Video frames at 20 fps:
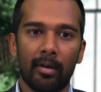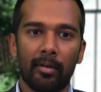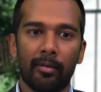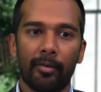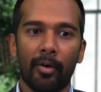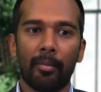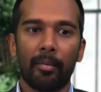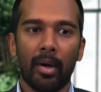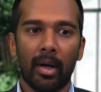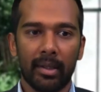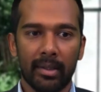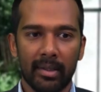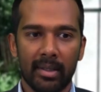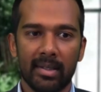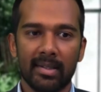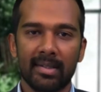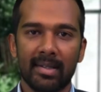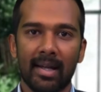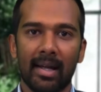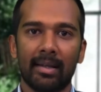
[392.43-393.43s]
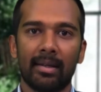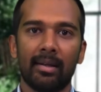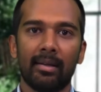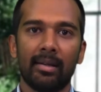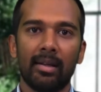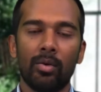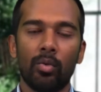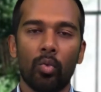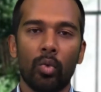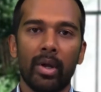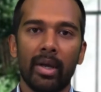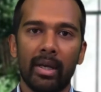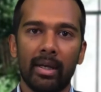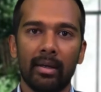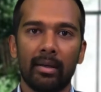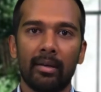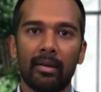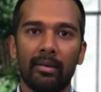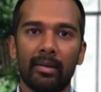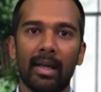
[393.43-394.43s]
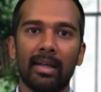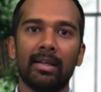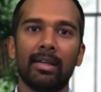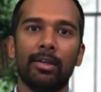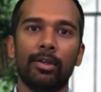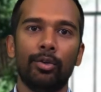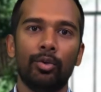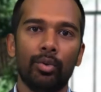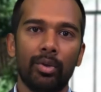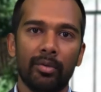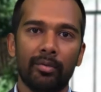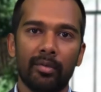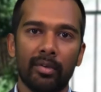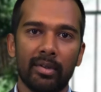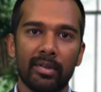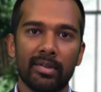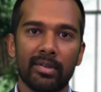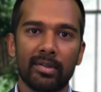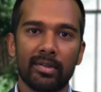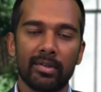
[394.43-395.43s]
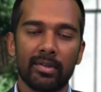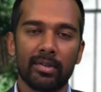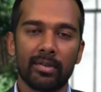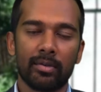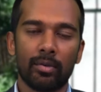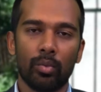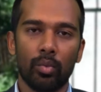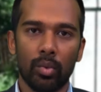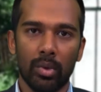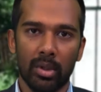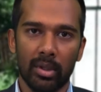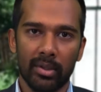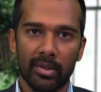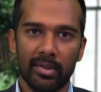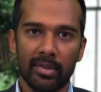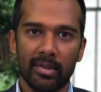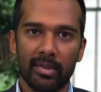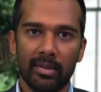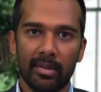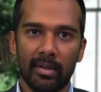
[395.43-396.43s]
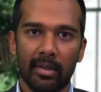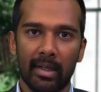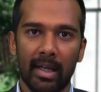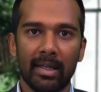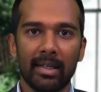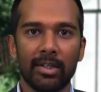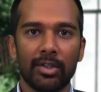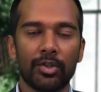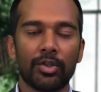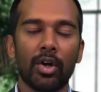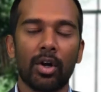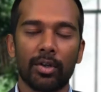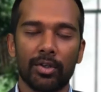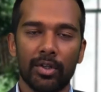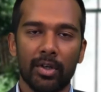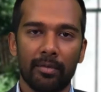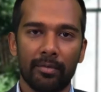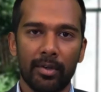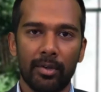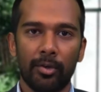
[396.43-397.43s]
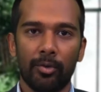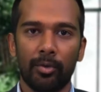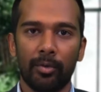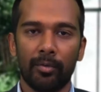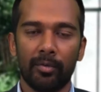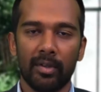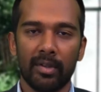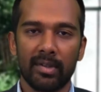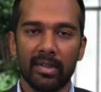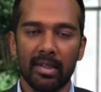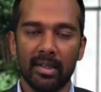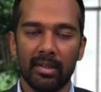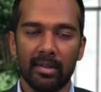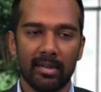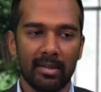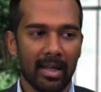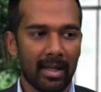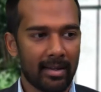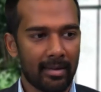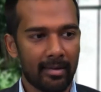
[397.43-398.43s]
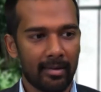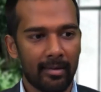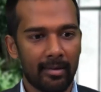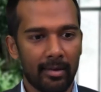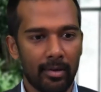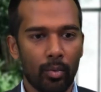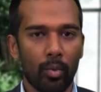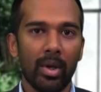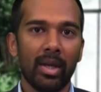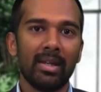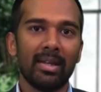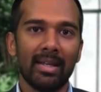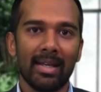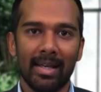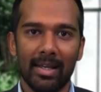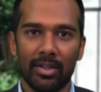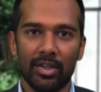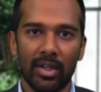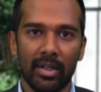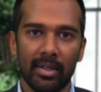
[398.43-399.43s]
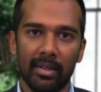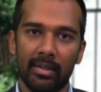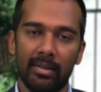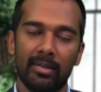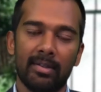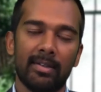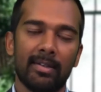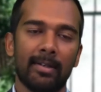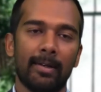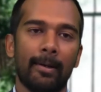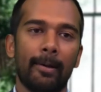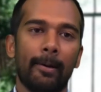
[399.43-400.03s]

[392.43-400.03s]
from understanding the way that the universe works, that the structure of the universe is, that the way nature is.